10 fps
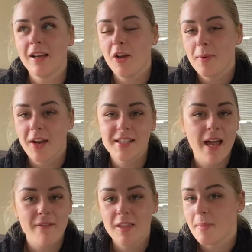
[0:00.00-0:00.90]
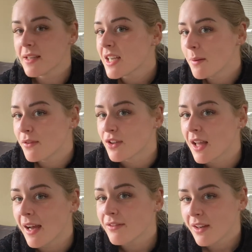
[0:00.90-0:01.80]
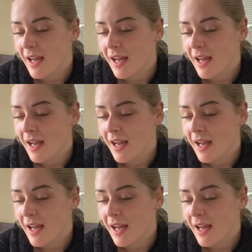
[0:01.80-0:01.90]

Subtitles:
I hope you guys are having the best time of your life.